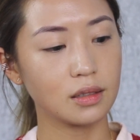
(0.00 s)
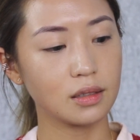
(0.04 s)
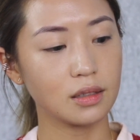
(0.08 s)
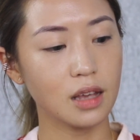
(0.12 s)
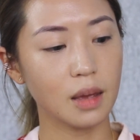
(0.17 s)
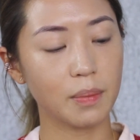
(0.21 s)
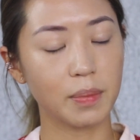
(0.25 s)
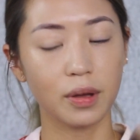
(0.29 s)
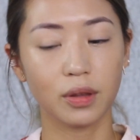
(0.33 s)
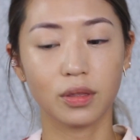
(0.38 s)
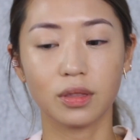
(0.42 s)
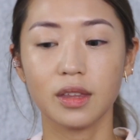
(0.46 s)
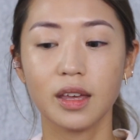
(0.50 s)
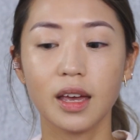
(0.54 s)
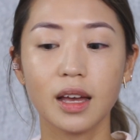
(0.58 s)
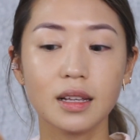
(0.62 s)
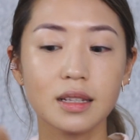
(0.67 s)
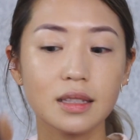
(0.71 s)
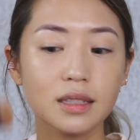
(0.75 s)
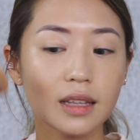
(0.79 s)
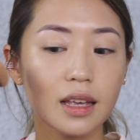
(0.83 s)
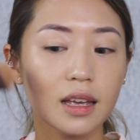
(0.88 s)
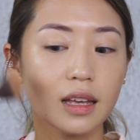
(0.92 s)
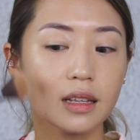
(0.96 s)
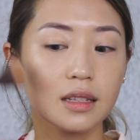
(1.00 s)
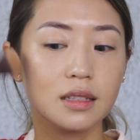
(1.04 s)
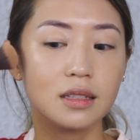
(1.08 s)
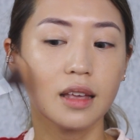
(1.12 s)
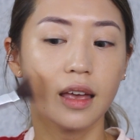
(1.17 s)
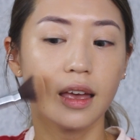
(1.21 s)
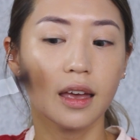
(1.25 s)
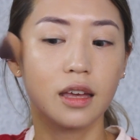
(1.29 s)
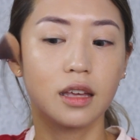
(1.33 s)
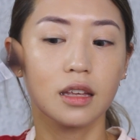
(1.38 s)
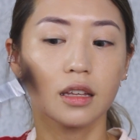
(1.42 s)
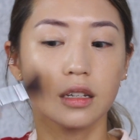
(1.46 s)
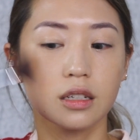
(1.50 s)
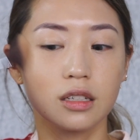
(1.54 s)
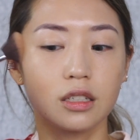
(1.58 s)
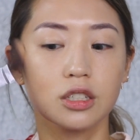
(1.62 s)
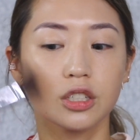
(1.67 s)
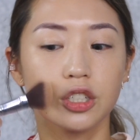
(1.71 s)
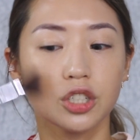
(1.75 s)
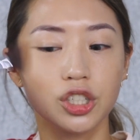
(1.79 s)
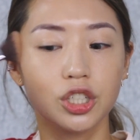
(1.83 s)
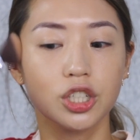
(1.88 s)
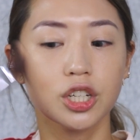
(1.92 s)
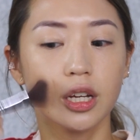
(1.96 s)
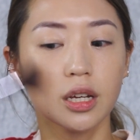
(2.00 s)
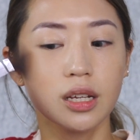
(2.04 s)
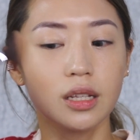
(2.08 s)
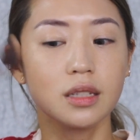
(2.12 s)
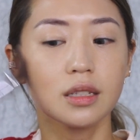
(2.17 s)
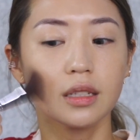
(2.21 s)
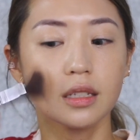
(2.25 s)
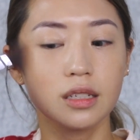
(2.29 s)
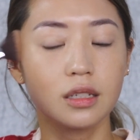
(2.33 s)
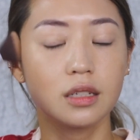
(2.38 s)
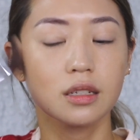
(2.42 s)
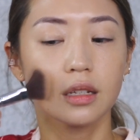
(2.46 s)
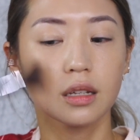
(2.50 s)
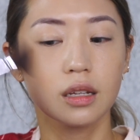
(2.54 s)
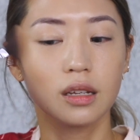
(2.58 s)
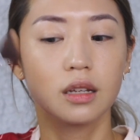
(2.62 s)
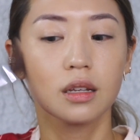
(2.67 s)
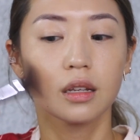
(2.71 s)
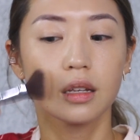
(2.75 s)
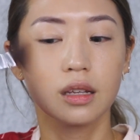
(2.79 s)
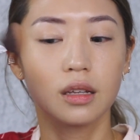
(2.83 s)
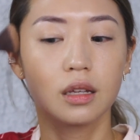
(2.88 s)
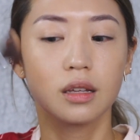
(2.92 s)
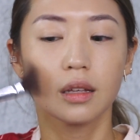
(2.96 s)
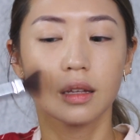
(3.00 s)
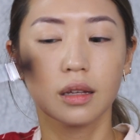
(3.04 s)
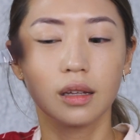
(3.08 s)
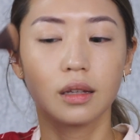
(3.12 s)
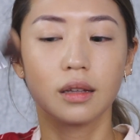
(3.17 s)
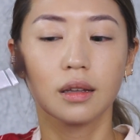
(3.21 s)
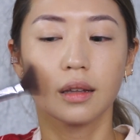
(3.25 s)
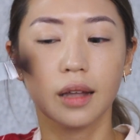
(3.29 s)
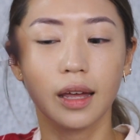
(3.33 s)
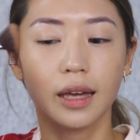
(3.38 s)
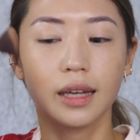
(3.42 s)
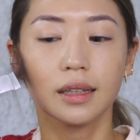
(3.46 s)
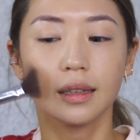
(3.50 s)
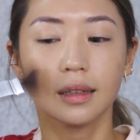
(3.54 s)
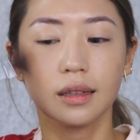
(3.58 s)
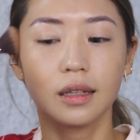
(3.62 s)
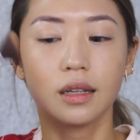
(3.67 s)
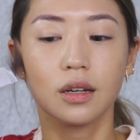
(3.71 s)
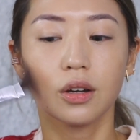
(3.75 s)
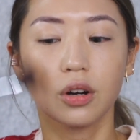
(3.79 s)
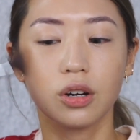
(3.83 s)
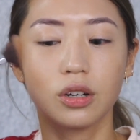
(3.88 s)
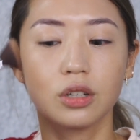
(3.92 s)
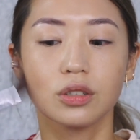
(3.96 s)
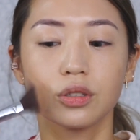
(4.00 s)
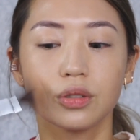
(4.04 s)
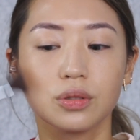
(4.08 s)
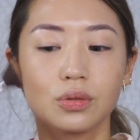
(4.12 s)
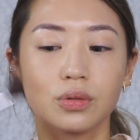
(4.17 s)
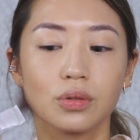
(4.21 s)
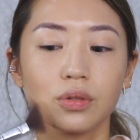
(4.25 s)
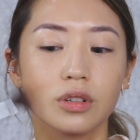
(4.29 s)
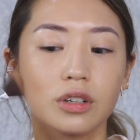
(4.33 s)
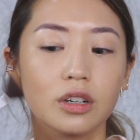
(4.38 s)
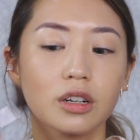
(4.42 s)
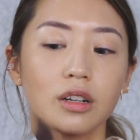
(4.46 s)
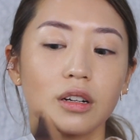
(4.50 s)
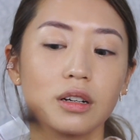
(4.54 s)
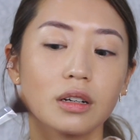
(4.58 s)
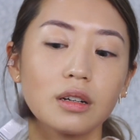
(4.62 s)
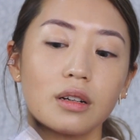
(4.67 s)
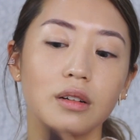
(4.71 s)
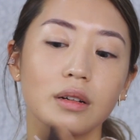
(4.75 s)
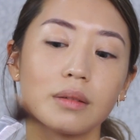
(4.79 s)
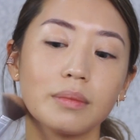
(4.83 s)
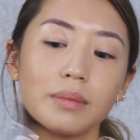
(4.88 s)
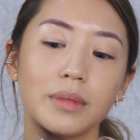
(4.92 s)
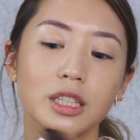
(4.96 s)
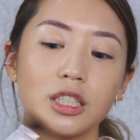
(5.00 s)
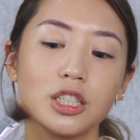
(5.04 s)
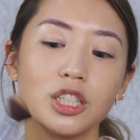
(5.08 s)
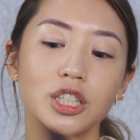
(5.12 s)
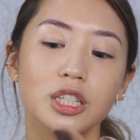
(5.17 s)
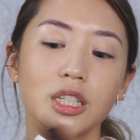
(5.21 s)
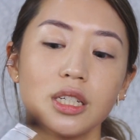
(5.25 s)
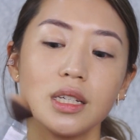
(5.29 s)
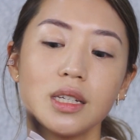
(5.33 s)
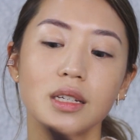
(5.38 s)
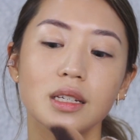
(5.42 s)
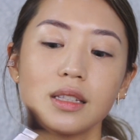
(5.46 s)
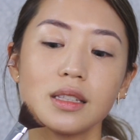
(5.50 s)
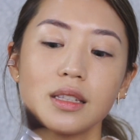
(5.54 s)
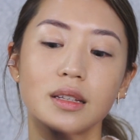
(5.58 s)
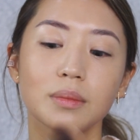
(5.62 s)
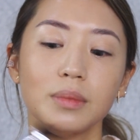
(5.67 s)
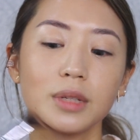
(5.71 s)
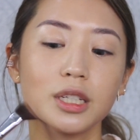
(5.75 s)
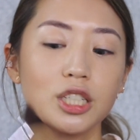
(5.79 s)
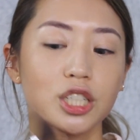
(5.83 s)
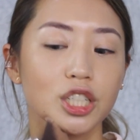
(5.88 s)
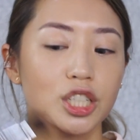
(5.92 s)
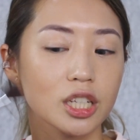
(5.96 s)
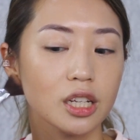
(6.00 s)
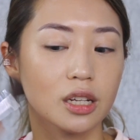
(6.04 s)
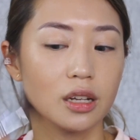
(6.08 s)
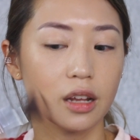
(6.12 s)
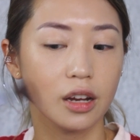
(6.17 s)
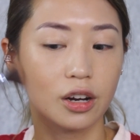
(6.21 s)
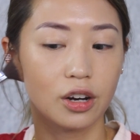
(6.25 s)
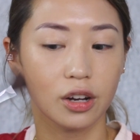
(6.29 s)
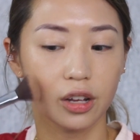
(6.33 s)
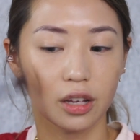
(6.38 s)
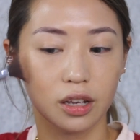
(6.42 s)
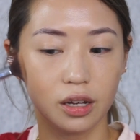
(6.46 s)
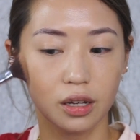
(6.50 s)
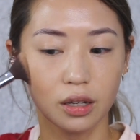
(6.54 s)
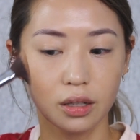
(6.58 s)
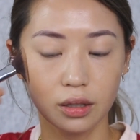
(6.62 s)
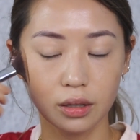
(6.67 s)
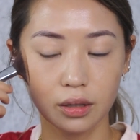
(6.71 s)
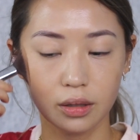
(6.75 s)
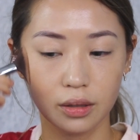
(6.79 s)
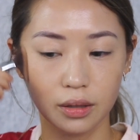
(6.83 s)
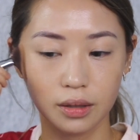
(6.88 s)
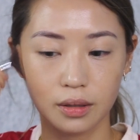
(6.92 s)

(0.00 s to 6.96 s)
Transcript: Tap out the excess and just lightly contour my cheeks and my chin area.